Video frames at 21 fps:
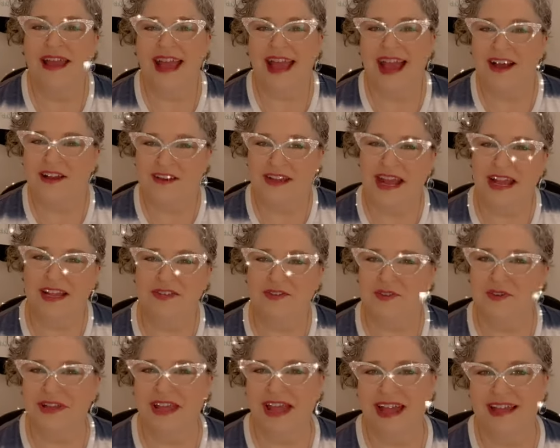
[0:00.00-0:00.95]
how
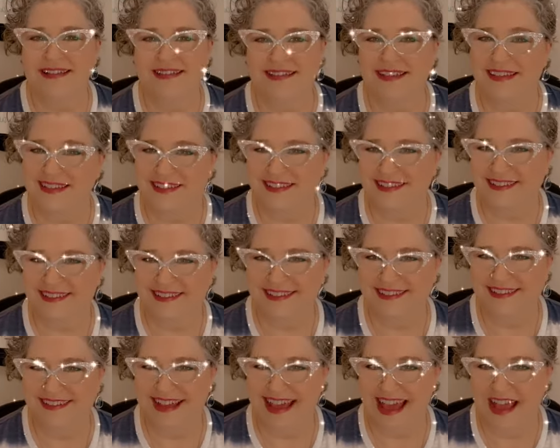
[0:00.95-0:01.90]
natural gas doesn't
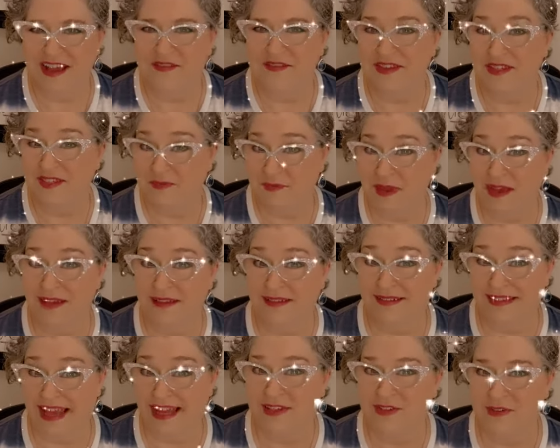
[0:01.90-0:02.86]
have a smell
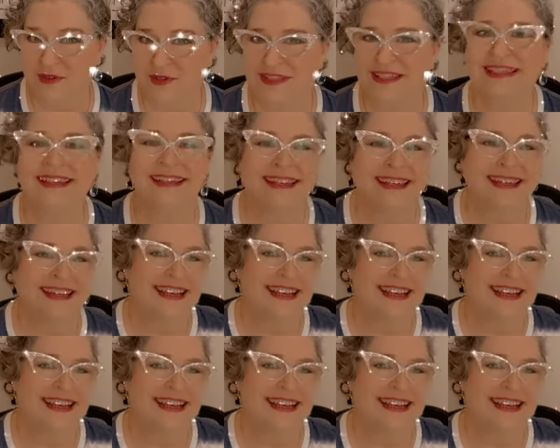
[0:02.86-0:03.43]
naturally,